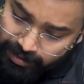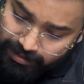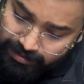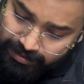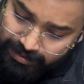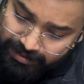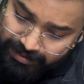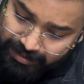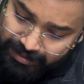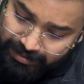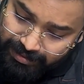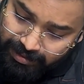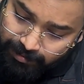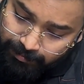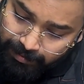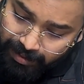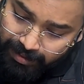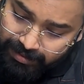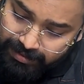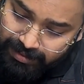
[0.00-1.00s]
It says C3
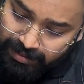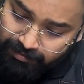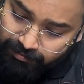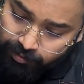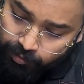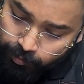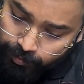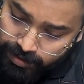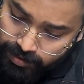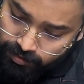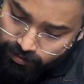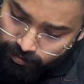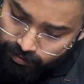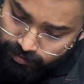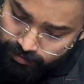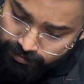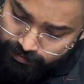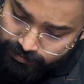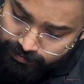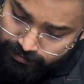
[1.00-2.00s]
plants have
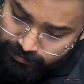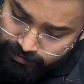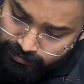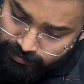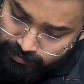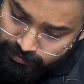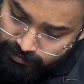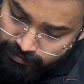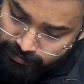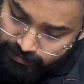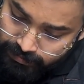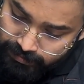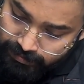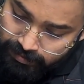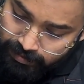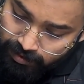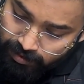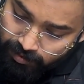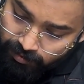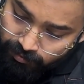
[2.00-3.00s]
rubisco,
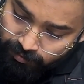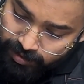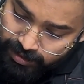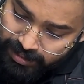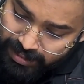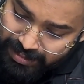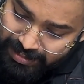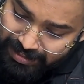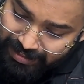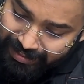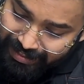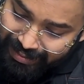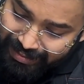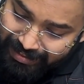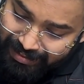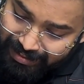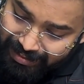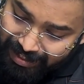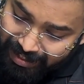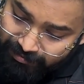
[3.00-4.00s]
which has
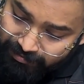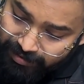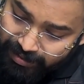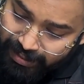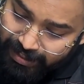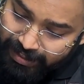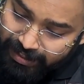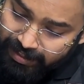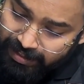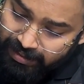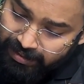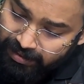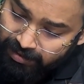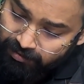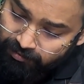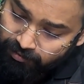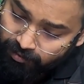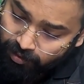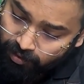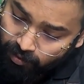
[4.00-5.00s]
greater affinity
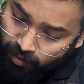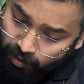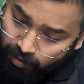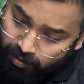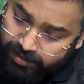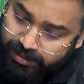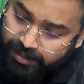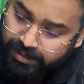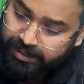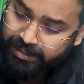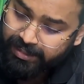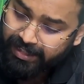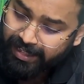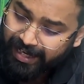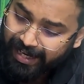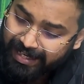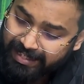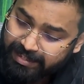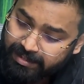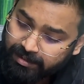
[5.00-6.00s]
for oxygen
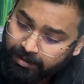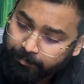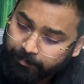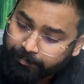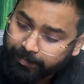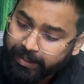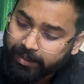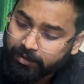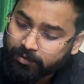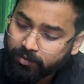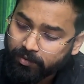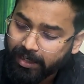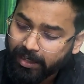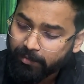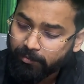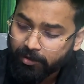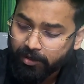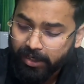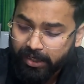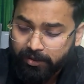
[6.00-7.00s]
as compared to
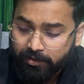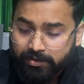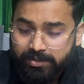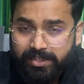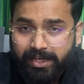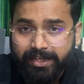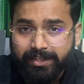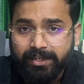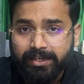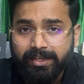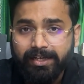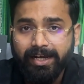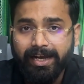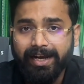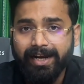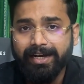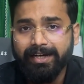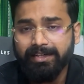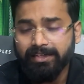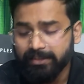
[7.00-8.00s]
carbon dioxide.
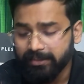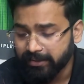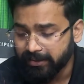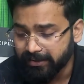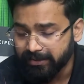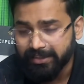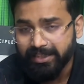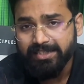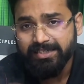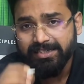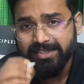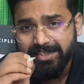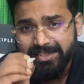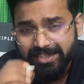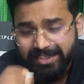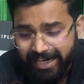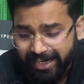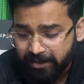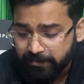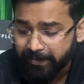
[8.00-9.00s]
And this
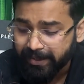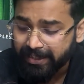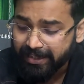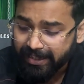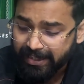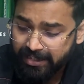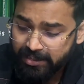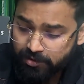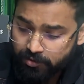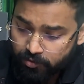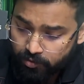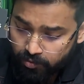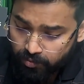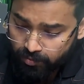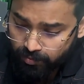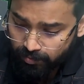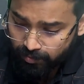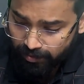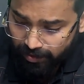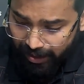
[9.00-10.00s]
statement is
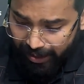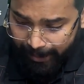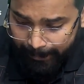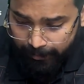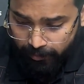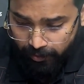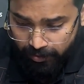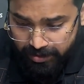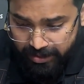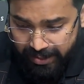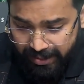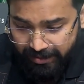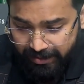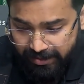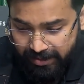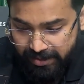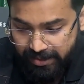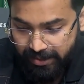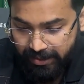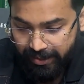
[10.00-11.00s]
true. I am not saying
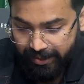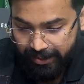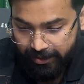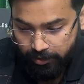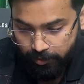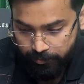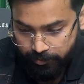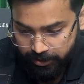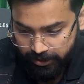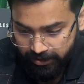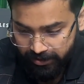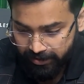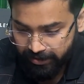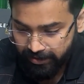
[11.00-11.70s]
this is the correct option.